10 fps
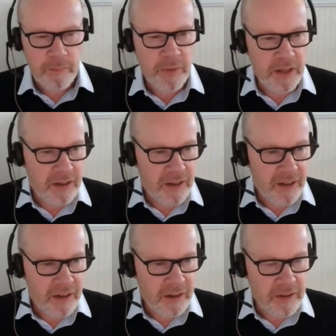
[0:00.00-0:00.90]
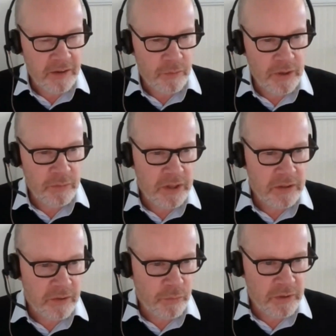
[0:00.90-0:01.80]
But I think
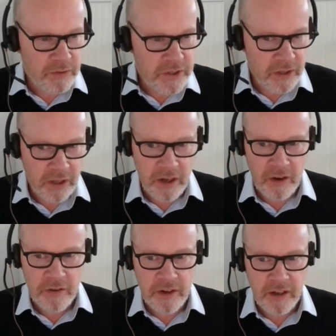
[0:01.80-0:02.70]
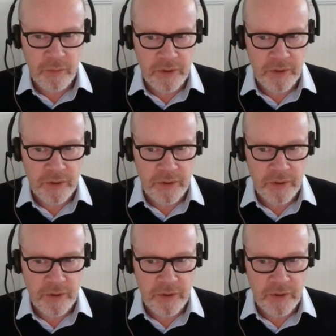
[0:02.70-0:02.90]
when sitting in LDAC,